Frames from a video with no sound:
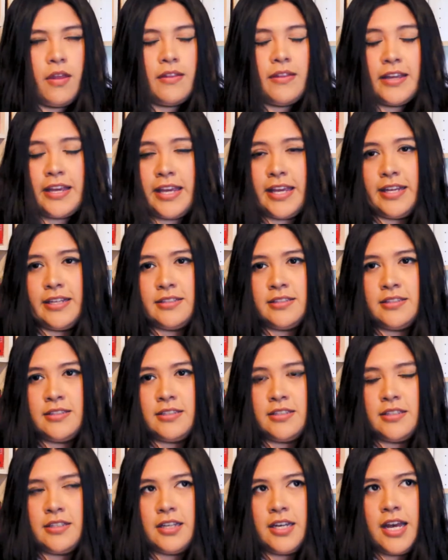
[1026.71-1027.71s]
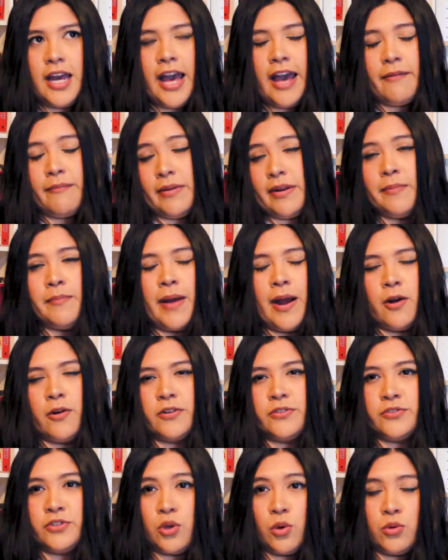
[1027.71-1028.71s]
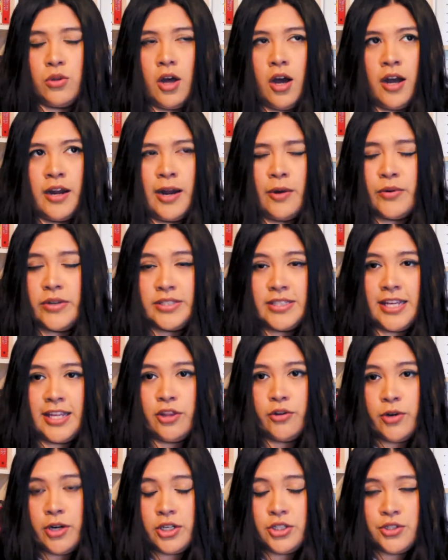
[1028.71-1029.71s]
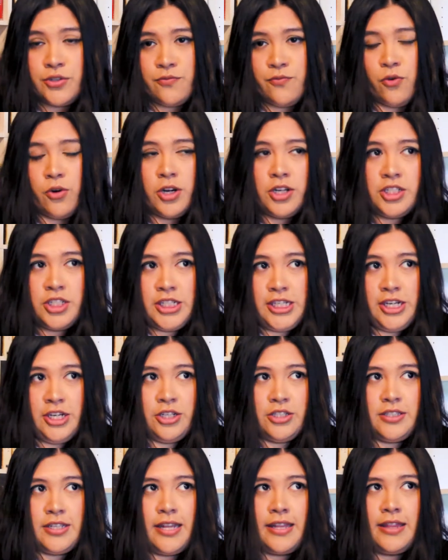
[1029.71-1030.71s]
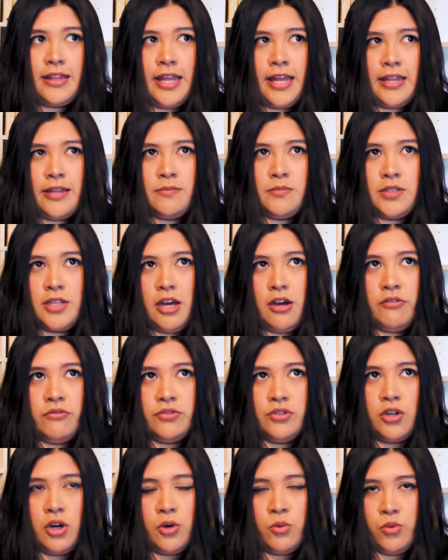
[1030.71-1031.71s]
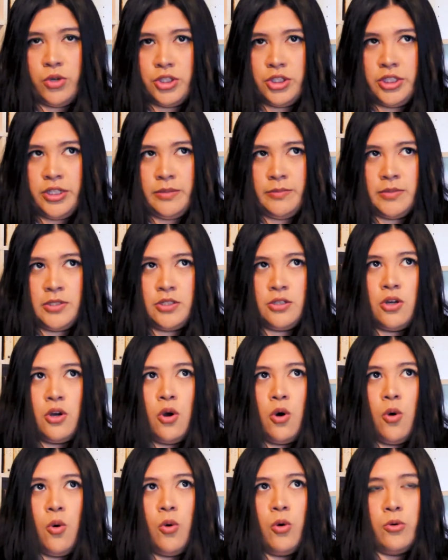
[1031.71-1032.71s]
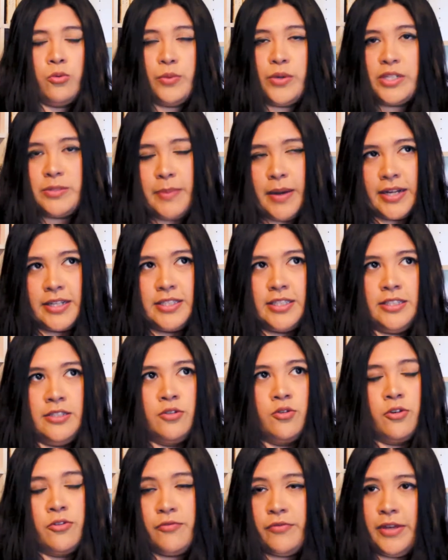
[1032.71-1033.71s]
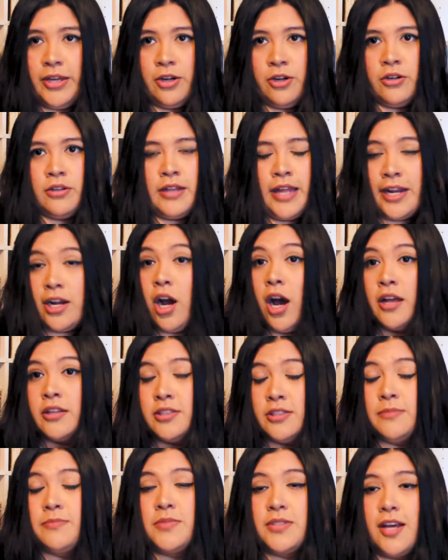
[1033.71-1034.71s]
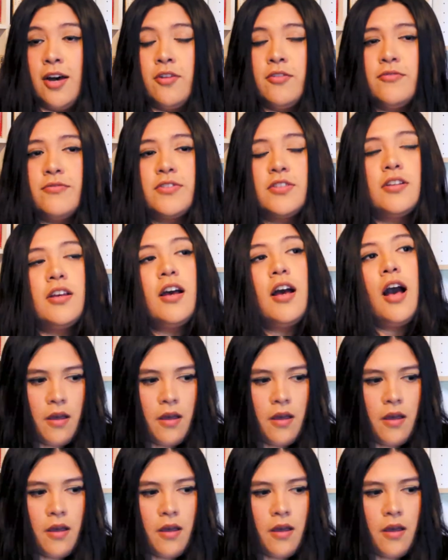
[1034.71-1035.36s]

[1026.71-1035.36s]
The kings have been in power so long, I want to say 300, 400 years, that they themselves are worshipped or respected or feared like gods themselves.